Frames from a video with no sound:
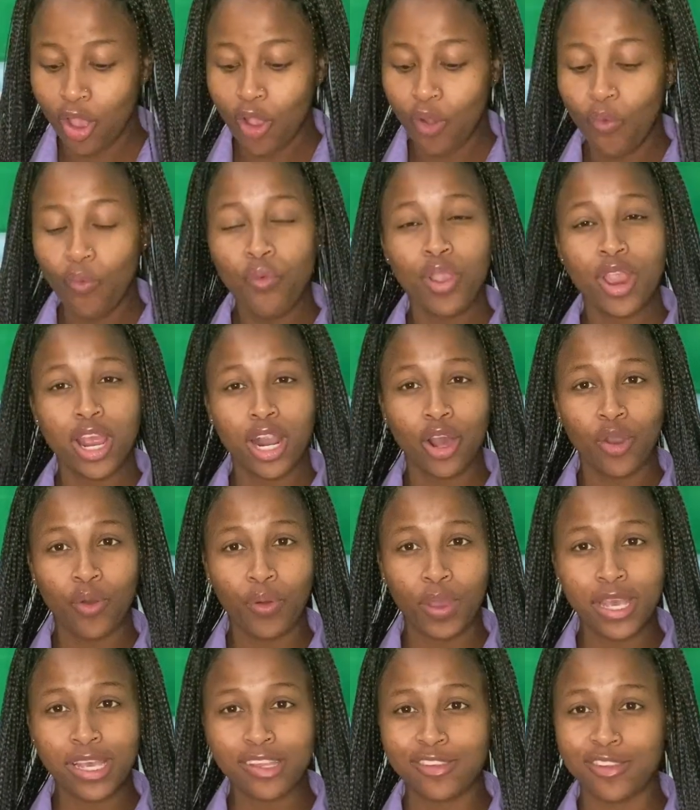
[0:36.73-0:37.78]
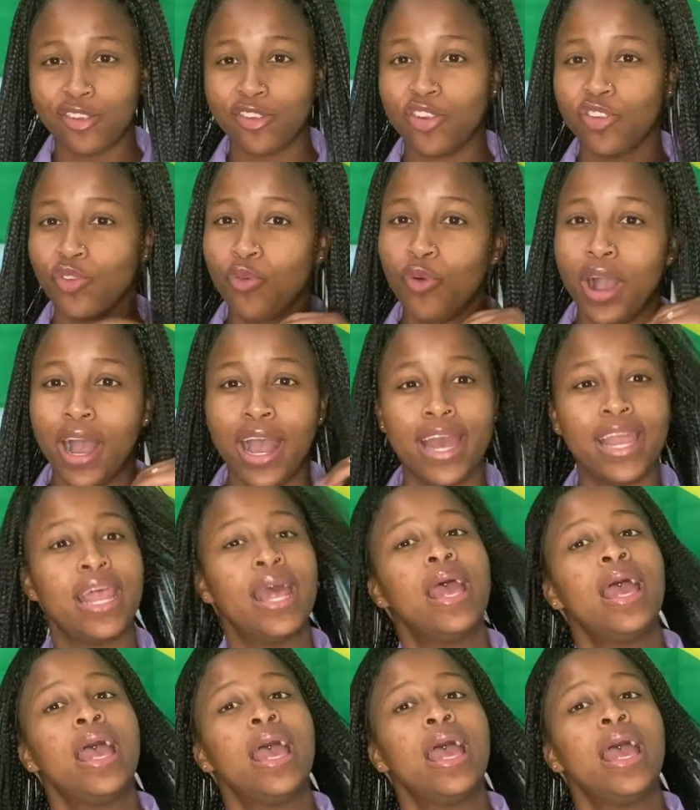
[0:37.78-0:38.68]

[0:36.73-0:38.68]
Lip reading: real quick, so just go on,